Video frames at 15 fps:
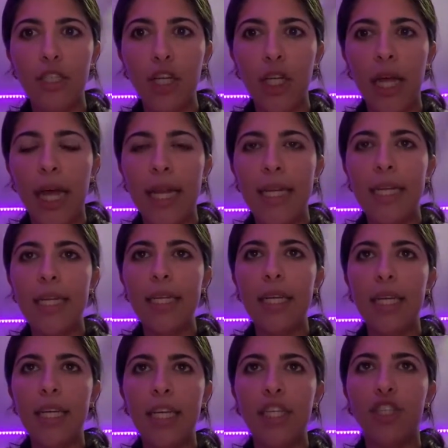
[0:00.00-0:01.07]
So then
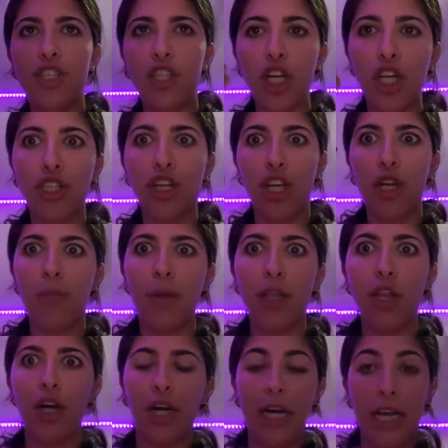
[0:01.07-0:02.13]
he's just going to be
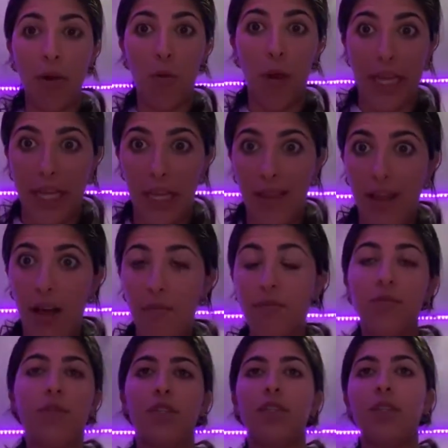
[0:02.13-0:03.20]
learning what he
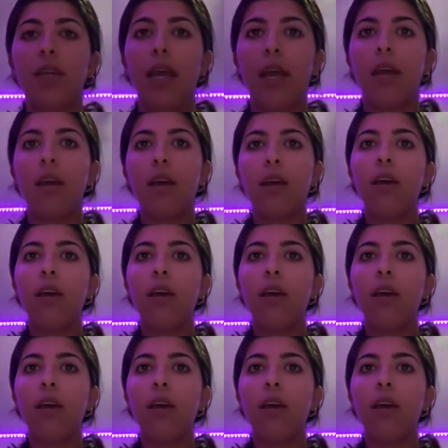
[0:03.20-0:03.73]
loves, which is like,